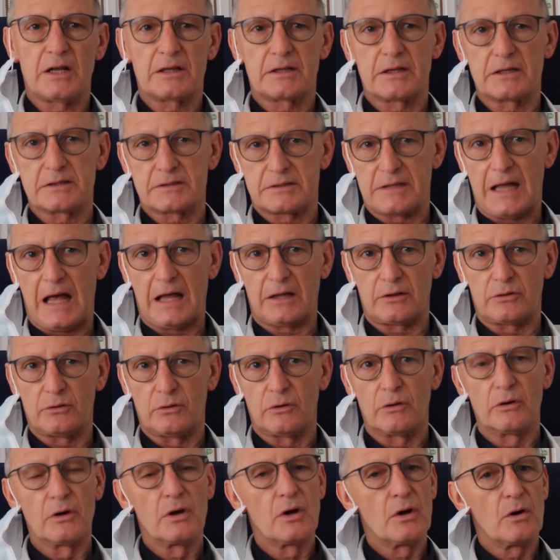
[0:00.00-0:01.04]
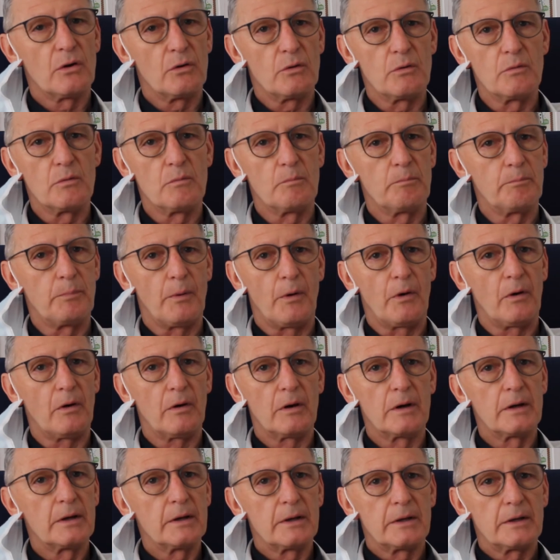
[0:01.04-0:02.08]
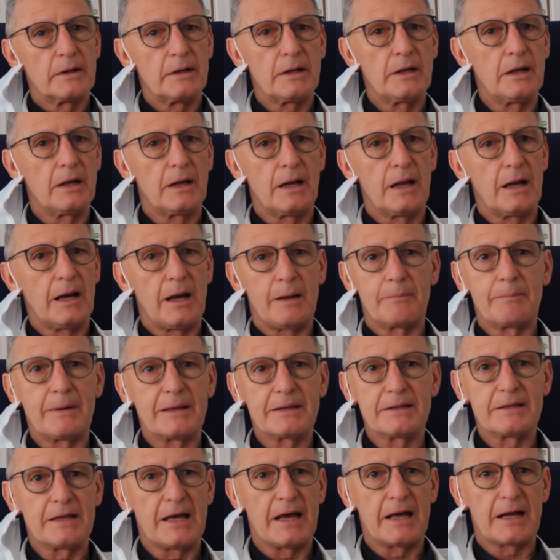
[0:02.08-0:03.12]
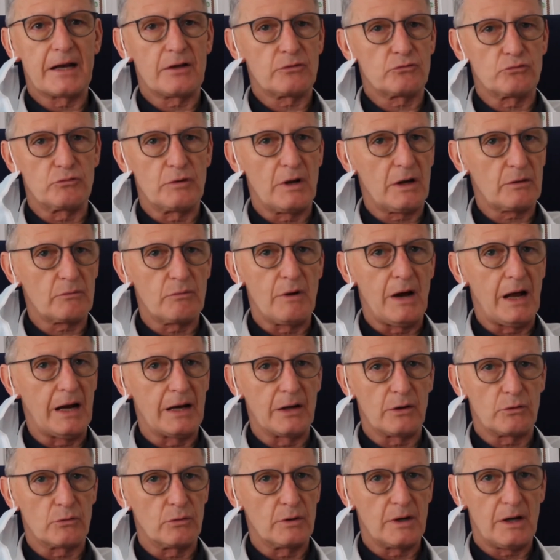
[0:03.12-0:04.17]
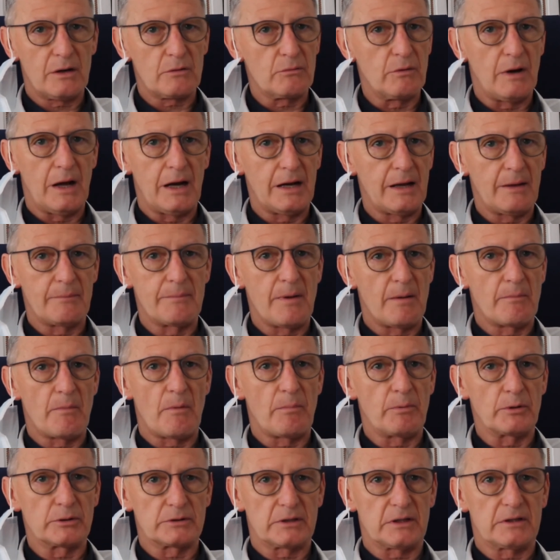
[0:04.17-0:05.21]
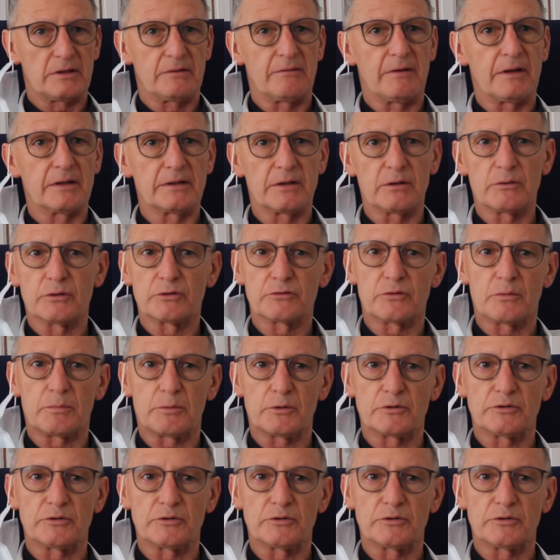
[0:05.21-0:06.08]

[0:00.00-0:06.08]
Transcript: So, freedom of choice was our key criterion in carrying out the project.